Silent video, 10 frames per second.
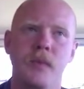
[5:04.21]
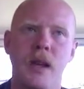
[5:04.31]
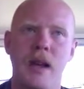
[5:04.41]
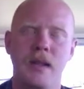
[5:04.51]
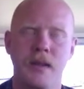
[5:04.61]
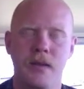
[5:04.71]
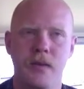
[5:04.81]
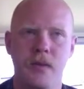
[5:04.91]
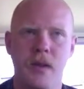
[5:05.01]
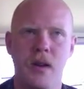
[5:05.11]
as
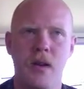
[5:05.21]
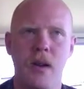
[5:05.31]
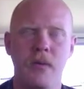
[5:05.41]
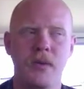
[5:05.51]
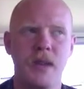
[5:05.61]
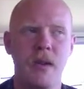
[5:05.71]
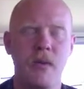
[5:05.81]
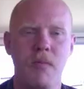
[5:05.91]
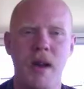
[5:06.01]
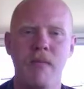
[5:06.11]
you know, I would say
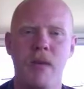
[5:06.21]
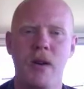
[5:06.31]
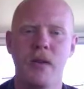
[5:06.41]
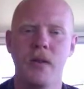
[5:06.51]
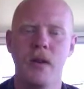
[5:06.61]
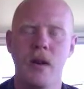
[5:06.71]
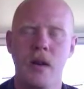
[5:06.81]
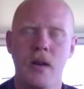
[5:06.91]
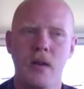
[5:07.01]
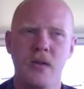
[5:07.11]
with Ben Monder,
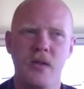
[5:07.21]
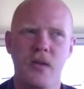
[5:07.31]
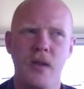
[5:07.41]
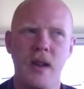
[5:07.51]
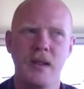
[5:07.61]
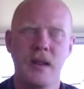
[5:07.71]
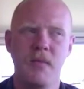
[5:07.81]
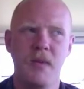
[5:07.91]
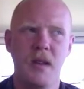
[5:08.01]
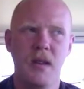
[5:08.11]
to create
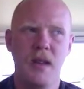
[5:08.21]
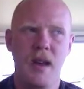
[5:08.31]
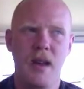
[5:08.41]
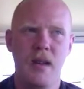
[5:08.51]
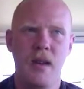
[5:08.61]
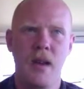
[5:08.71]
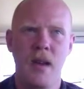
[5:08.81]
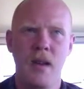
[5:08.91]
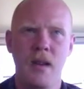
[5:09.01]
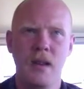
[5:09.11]
something that
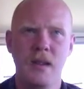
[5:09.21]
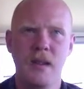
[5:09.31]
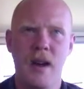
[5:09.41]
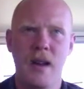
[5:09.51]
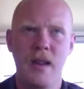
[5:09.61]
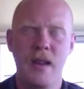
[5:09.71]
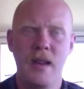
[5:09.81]
is not,